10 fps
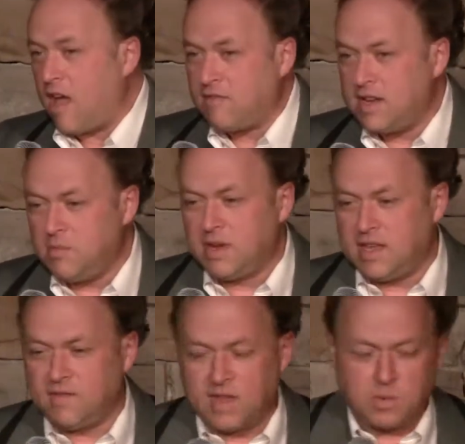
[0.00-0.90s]
I really
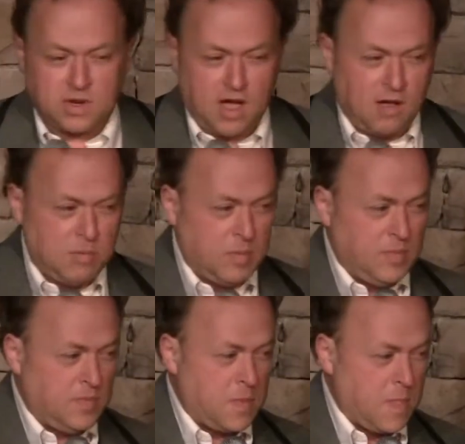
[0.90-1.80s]
believed they would come.
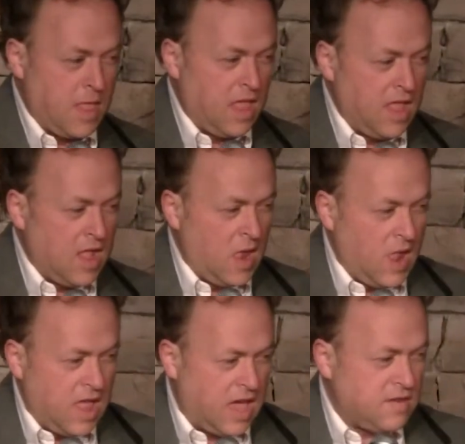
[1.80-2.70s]

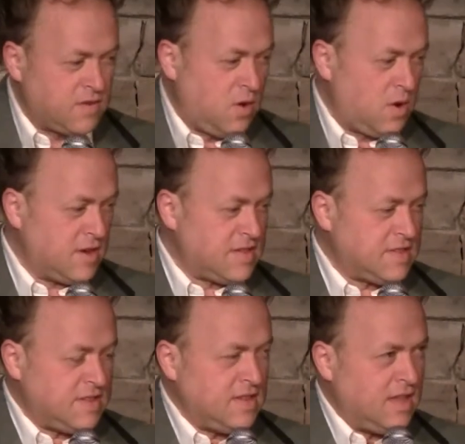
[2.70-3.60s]
And of
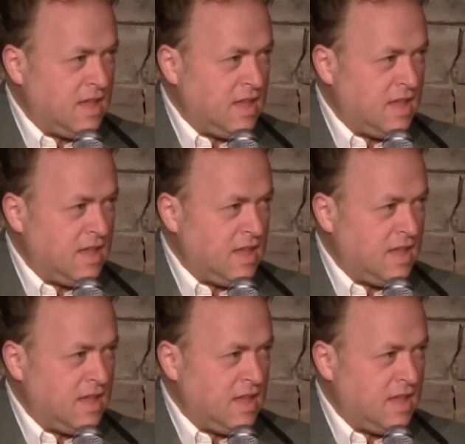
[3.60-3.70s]
course,